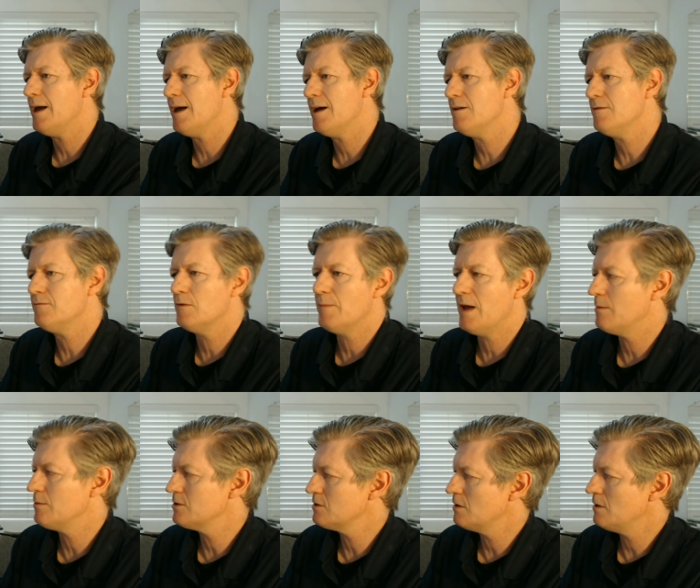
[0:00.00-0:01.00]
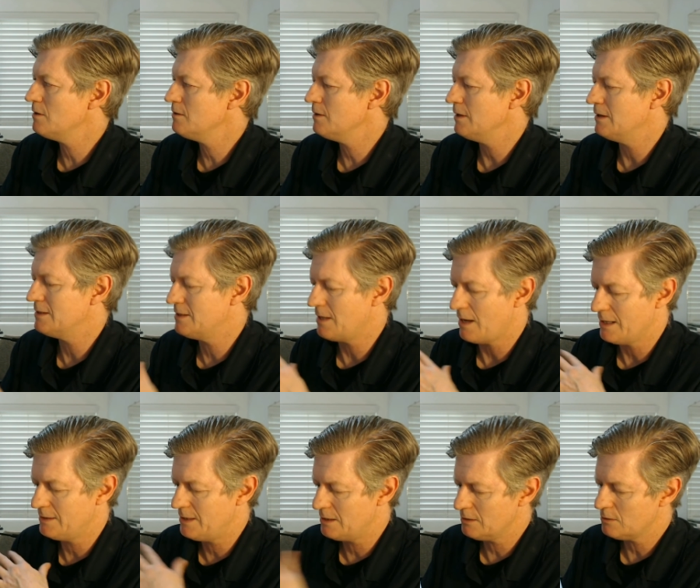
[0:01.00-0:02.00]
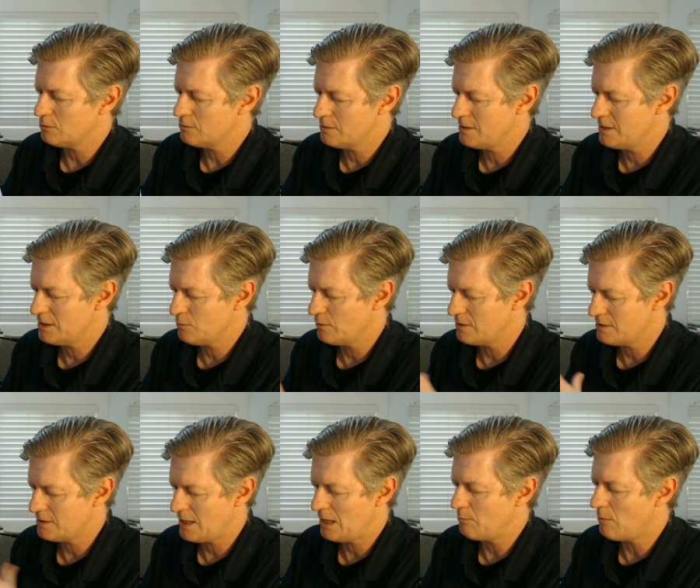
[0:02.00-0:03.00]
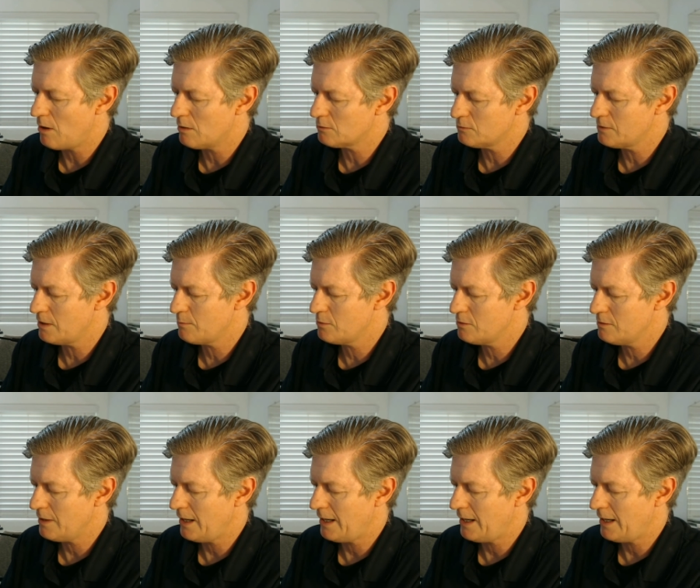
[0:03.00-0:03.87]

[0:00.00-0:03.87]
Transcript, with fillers: have from Amazon is identical to this with the same model number